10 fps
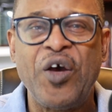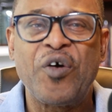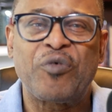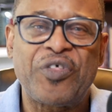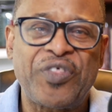
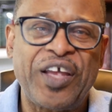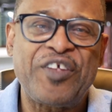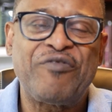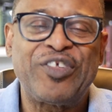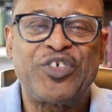Well, thank you
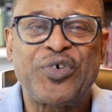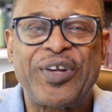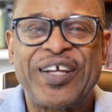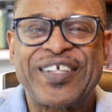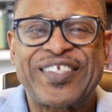for
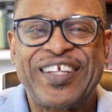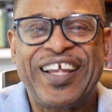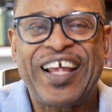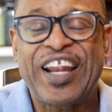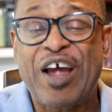joining us
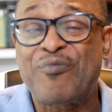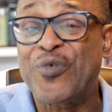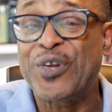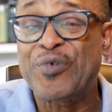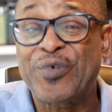again. And I'm
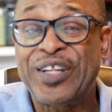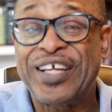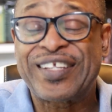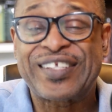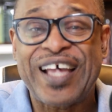really, really
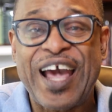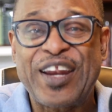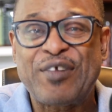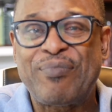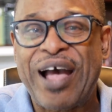excited
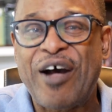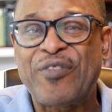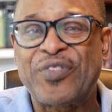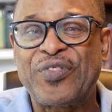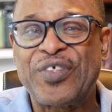about
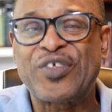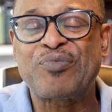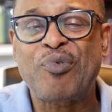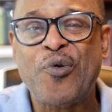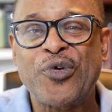this
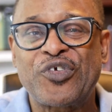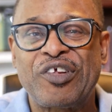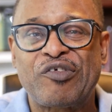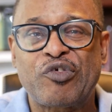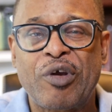portion
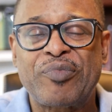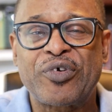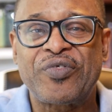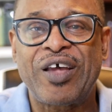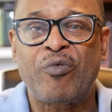of scripture
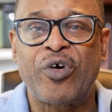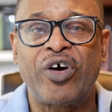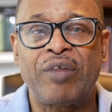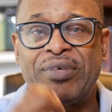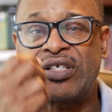that we're going
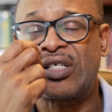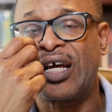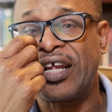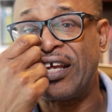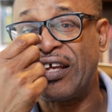to be
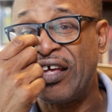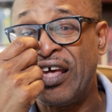studying.